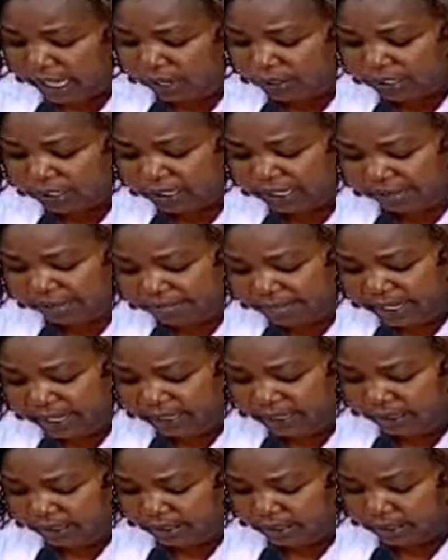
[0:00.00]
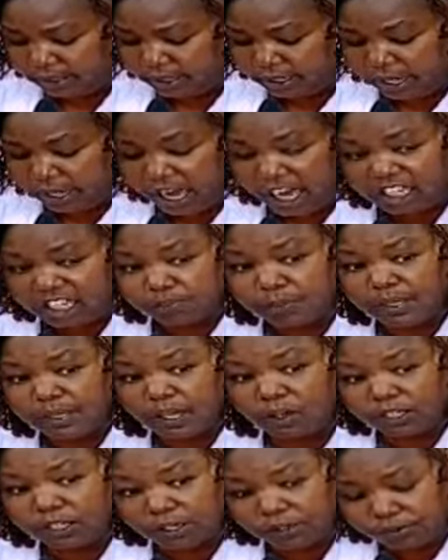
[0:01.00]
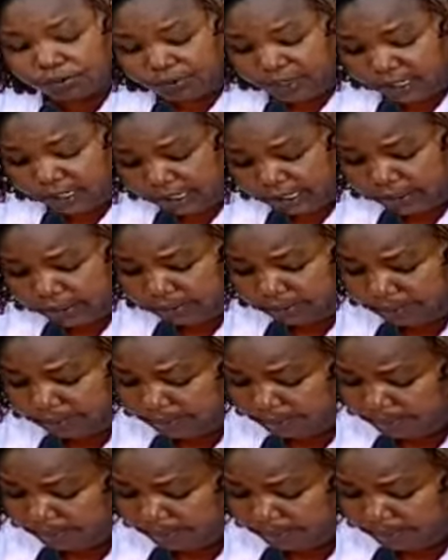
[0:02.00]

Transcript: the county government, has been the order of the day.